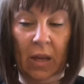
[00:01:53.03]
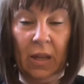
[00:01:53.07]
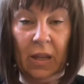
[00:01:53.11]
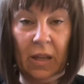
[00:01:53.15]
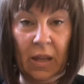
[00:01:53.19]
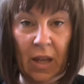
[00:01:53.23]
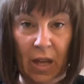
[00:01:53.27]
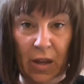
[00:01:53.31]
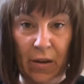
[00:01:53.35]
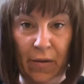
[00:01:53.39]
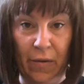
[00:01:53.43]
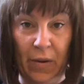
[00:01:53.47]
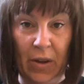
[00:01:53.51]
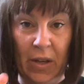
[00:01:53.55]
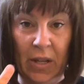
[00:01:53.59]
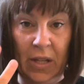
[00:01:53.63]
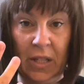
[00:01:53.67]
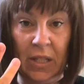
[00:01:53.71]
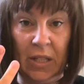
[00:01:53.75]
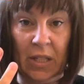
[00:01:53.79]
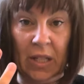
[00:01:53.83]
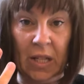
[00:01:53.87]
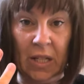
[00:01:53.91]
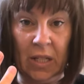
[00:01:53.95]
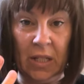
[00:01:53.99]
Get your
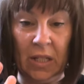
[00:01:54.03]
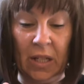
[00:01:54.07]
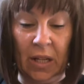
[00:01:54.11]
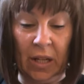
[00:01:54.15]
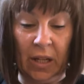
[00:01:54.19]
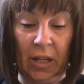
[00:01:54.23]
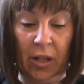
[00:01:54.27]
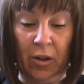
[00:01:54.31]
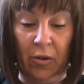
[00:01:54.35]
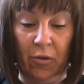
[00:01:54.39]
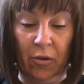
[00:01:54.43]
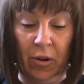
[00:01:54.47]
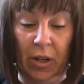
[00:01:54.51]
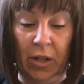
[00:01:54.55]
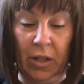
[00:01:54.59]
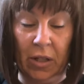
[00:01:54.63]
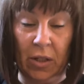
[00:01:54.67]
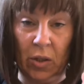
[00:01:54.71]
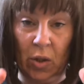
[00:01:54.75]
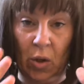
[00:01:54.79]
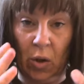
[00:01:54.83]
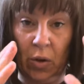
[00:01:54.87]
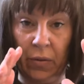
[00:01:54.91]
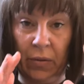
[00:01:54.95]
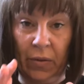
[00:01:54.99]
fingers in, take your rings
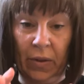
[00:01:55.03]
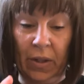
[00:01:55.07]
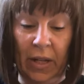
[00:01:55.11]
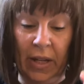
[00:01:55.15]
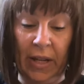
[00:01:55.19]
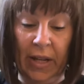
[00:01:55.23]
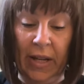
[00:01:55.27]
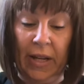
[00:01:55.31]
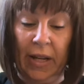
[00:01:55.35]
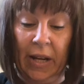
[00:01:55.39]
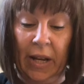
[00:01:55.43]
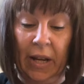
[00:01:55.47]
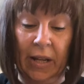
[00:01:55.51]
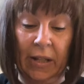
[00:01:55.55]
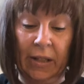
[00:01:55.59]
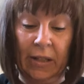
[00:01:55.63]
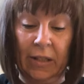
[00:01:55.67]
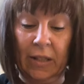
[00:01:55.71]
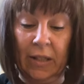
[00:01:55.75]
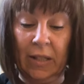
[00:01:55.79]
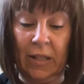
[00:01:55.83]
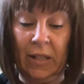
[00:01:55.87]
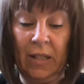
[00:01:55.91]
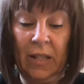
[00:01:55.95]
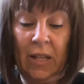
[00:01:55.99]
off, clean
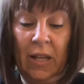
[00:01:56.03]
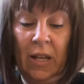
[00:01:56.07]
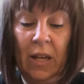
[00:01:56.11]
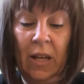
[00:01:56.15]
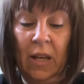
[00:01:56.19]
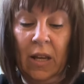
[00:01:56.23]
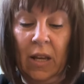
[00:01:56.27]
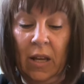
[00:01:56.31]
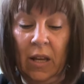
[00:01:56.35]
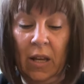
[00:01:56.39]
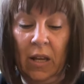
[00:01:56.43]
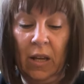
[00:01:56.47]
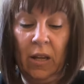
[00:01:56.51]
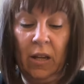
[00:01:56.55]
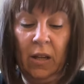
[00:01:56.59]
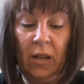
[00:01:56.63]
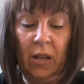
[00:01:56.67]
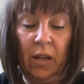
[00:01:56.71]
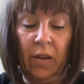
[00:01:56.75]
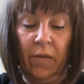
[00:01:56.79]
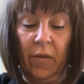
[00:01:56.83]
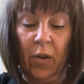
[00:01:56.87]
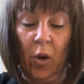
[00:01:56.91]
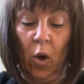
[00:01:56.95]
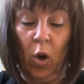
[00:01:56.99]
hands
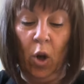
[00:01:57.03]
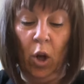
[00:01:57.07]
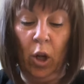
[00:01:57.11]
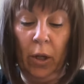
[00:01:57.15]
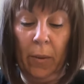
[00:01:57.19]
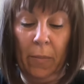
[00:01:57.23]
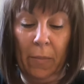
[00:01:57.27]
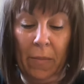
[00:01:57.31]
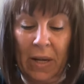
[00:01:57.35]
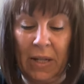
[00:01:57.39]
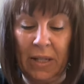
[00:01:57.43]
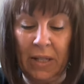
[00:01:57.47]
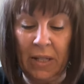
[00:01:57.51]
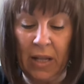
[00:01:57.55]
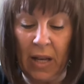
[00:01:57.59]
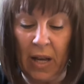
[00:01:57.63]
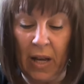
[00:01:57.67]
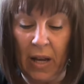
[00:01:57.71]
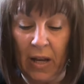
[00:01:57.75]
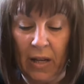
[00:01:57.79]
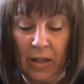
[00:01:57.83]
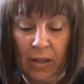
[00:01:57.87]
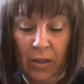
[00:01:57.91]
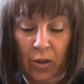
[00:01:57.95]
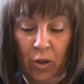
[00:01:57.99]
give it all a
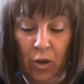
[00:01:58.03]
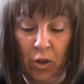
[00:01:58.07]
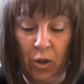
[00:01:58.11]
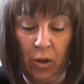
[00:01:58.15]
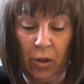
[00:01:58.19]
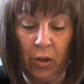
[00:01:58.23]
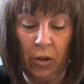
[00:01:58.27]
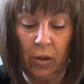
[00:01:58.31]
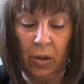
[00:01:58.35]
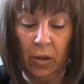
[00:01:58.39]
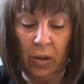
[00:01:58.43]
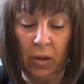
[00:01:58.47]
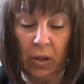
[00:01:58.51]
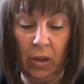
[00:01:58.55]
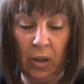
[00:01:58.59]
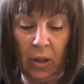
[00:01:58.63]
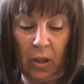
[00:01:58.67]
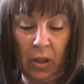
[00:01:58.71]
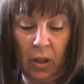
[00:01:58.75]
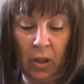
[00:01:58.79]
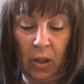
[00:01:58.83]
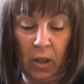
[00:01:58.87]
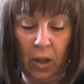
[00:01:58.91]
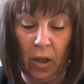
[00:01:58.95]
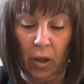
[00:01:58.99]
massage
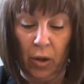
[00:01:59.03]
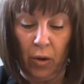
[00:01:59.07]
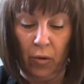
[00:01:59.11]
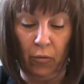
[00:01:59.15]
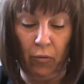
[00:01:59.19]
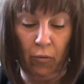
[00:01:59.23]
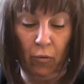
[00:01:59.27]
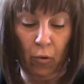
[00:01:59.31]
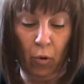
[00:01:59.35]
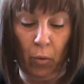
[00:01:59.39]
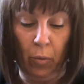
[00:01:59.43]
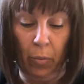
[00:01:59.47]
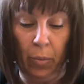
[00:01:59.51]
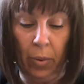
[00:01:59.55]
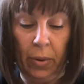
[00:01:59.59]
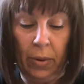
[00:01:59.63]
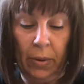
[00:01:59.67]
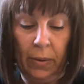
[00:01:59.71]
and a rub